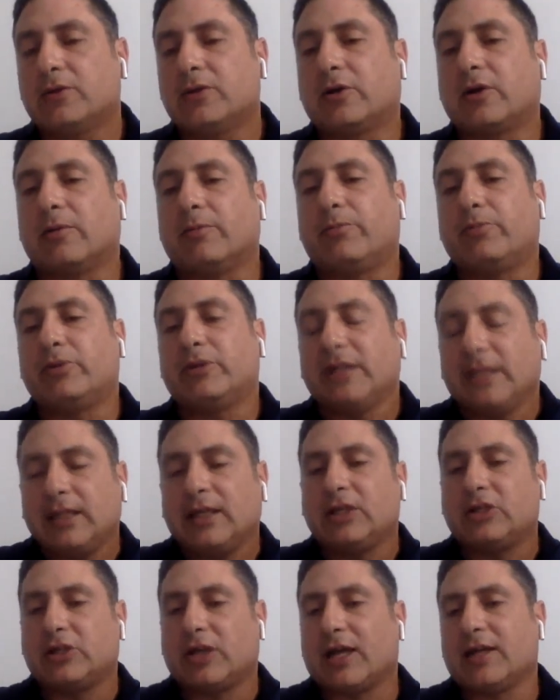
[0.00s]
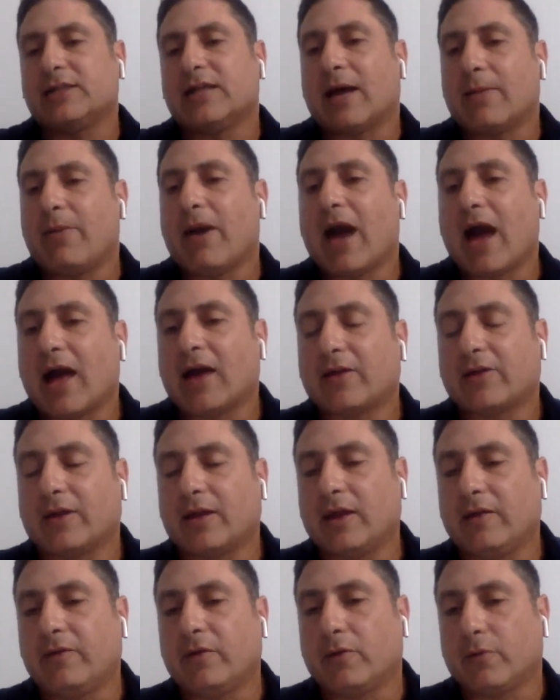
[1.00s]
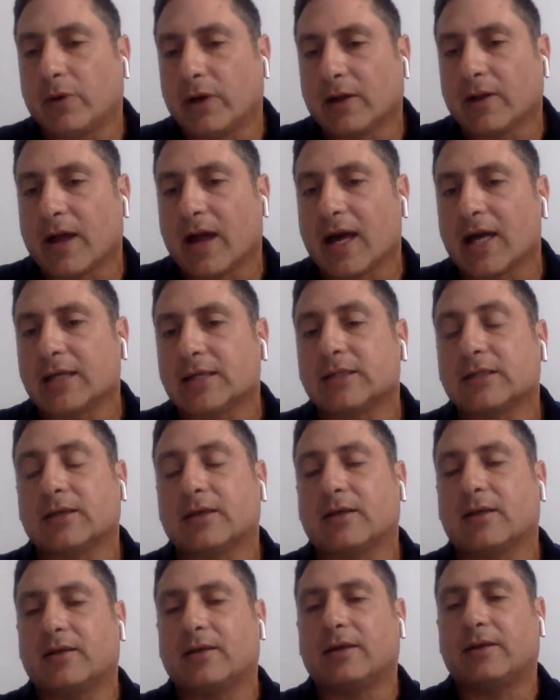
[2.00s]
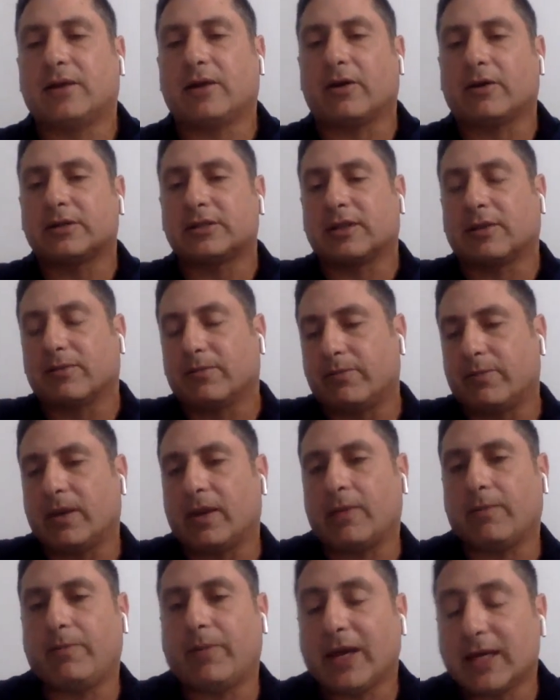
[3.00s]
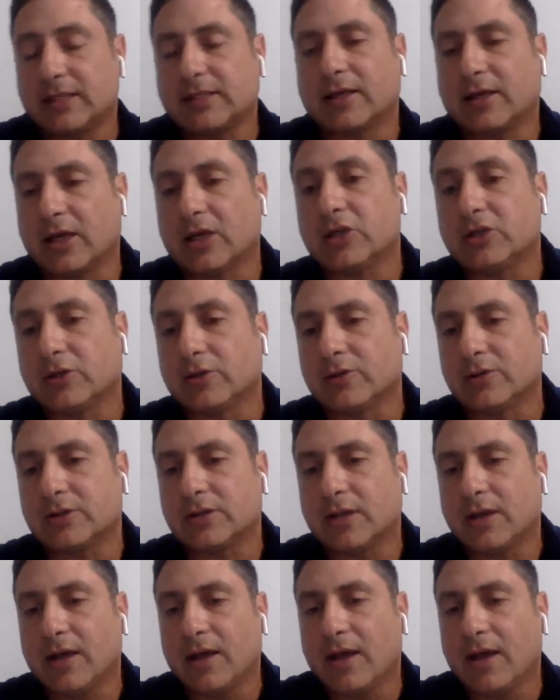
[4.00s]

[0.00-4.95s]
to completely change that path if you realize that there are some basic issues.